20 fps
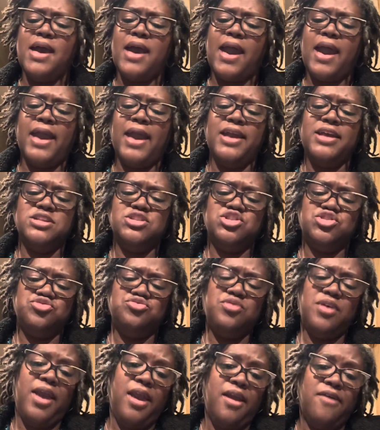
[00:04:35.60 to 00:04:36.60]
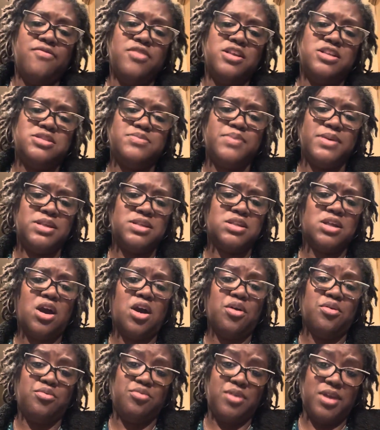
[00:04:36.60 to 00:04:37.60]
I do have this piece
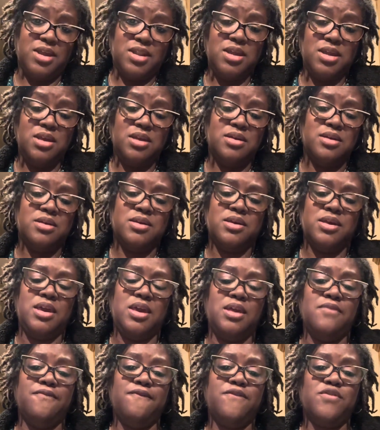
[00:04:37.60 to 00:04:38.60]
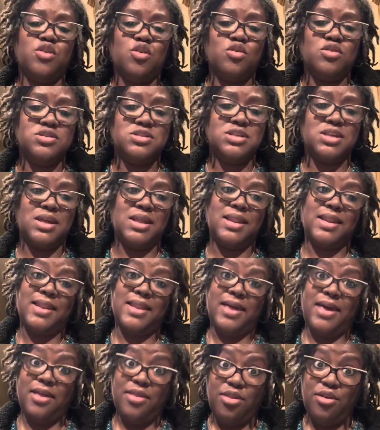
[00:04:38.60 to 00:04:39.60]
already in Florentine
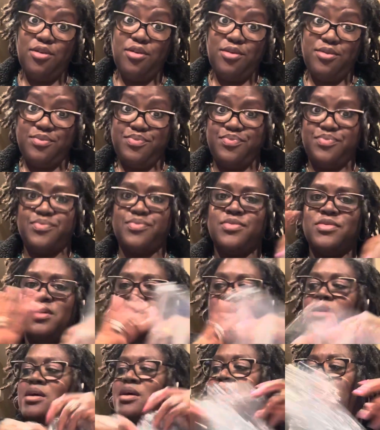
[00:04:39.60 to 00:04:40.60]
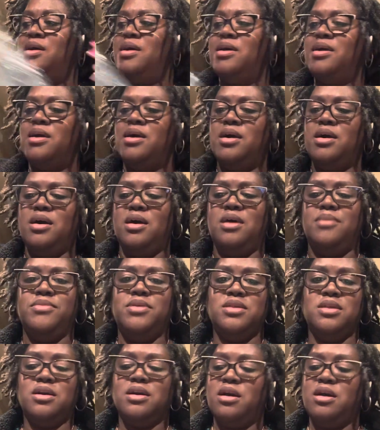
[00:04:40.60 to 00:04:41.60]
leather,
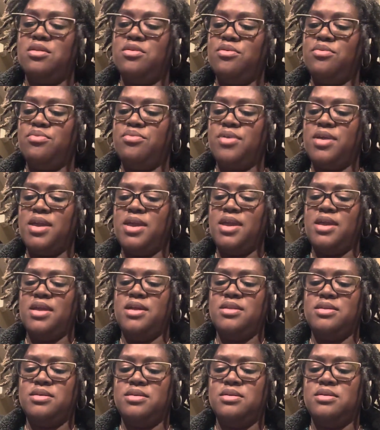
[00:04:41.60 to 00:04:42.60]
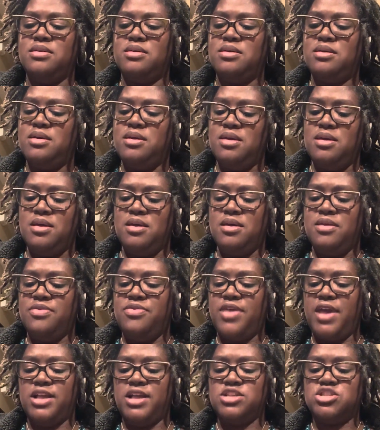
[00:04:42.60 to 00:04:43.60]
in the color red,
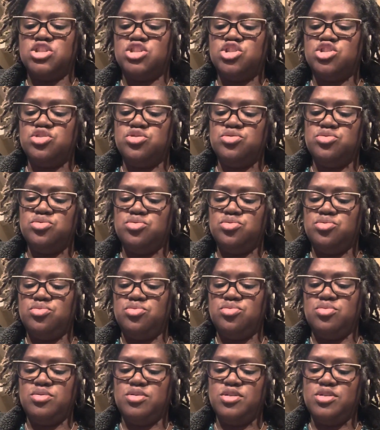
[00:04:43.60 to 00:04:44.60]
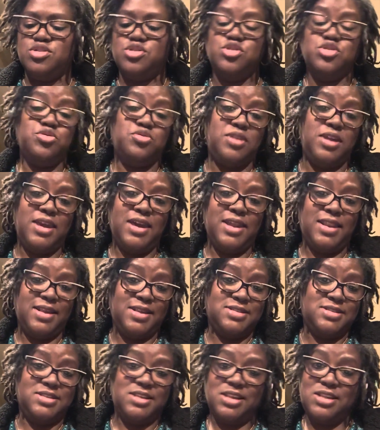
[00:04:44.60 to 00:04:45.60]
thanks to Dooney Attic
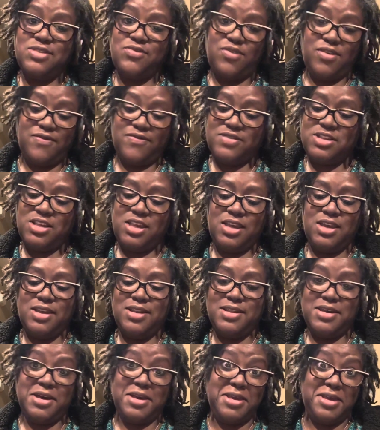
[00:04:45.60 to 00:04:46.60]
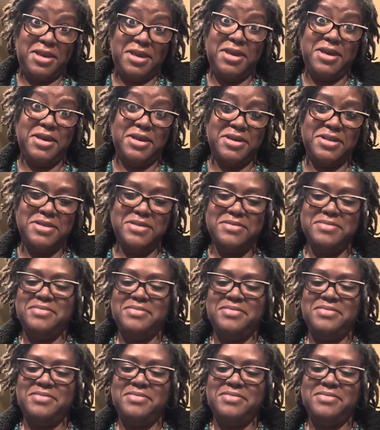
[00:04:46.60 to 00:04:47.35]
615 again.